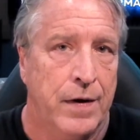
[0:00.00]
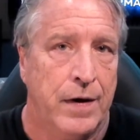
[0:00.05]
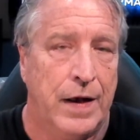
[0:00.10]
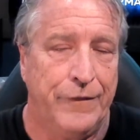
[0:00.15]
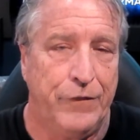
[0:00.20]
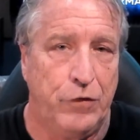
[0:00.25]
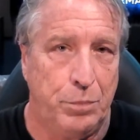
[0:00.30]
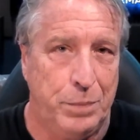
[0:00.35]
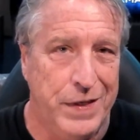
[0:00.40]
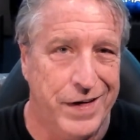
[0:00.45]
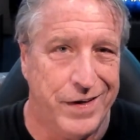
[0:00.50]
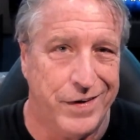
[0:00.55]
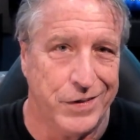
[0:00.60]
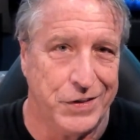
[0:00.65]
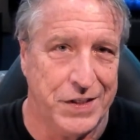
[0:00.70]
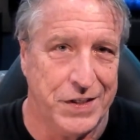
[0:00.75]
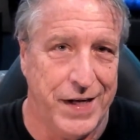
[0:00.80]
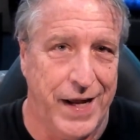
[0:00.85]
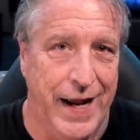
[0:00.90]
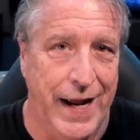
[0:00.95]
of
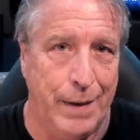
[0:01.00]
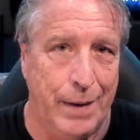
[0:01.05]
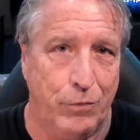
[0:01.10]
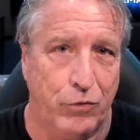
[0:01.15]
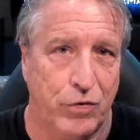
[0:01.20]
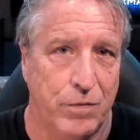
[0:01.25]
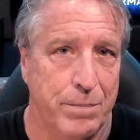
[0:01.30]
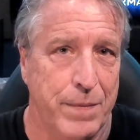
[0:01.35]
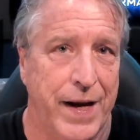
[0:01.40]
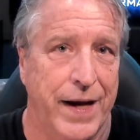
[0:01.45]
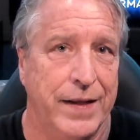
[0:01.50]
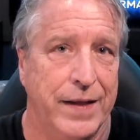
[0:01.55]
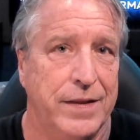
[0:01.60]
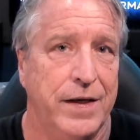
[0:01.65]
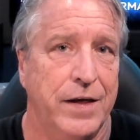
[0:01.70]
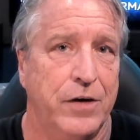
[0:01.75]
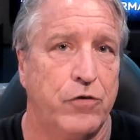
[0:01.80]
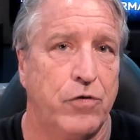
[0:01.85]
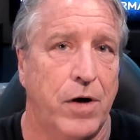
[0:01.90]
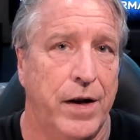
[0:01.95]
speakers and amps from Mag
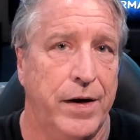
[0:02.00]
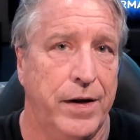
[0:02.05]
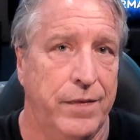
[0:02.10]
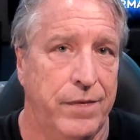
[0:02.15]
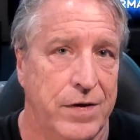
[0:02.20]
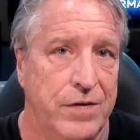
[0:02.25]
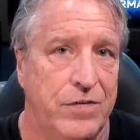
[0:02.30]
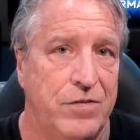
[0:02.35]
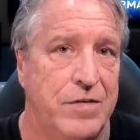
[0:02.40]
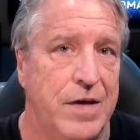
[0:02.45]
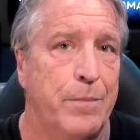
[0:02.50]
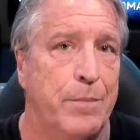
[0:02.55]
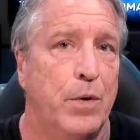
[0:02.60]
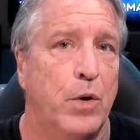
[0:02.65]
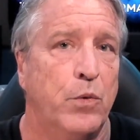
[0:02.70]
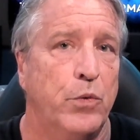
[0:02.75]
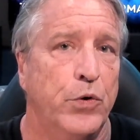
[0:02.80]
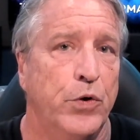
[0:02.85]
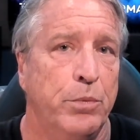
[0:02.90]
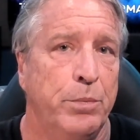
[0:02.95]
Theatron in this
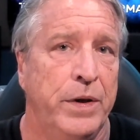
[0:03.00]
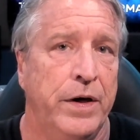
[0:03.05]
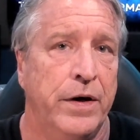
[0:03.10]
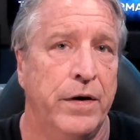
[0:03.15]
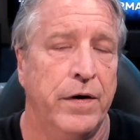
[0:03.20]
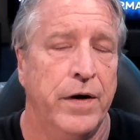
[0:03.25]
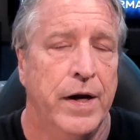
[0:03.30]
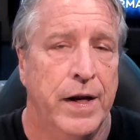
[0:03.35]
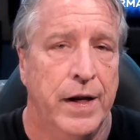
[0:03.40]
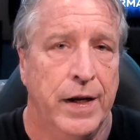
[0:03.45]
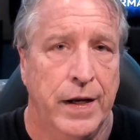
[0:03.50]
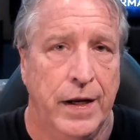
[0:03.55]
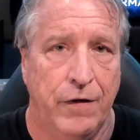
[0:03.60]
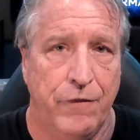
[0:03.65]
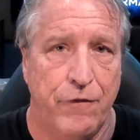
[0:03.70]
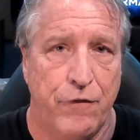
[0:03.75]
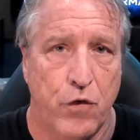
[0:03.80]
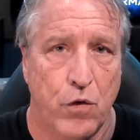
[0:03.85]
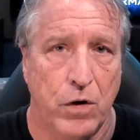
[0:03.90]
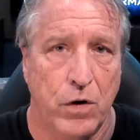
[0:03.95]
demo room here
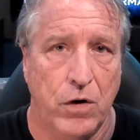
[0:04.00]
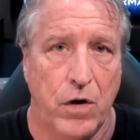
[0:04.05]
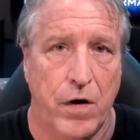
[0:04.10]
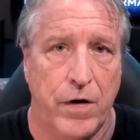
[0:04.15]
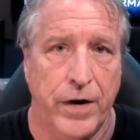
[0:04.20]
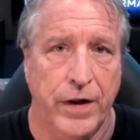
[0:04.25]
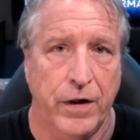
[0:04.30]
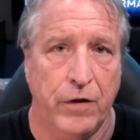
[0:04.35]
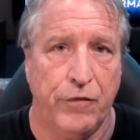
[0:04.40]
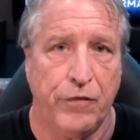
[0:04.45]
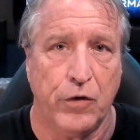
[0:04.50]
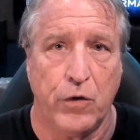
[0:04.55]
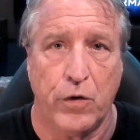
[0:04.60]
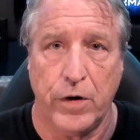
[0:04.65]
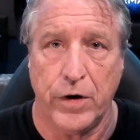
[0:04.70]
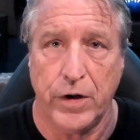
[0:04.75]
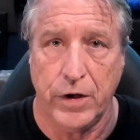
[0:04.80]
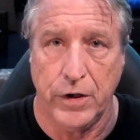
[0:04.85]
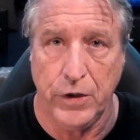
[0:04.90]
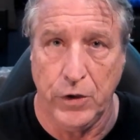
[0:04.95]
in Fort Lauderdale,
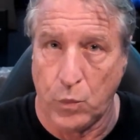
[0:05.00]
Florida.